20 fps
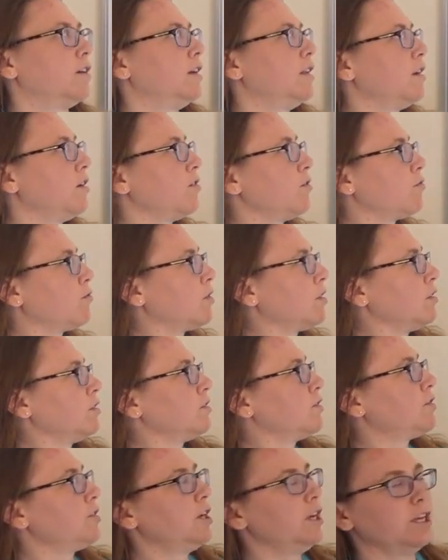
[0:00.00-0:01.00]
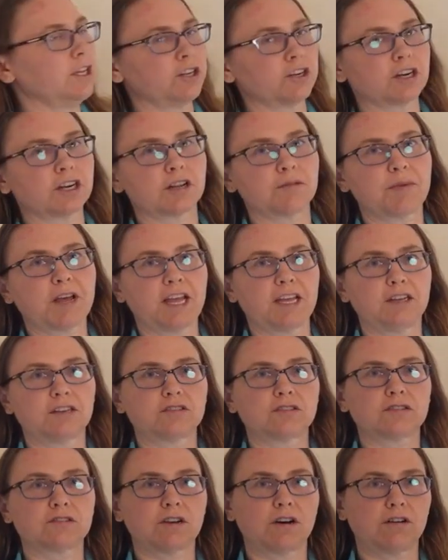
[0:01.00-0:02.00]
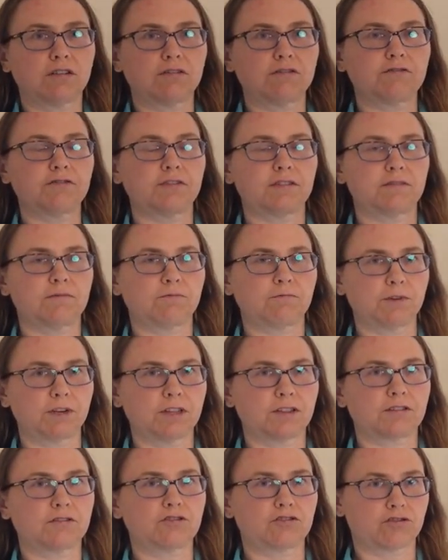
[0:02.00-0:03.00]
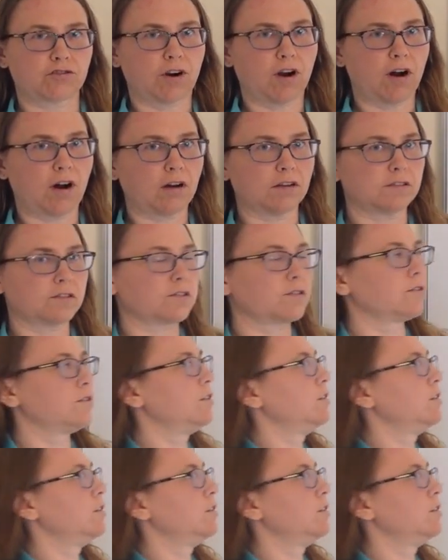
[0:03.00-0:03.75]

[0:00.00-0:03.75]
In other words, you're going to pay yourself with draws.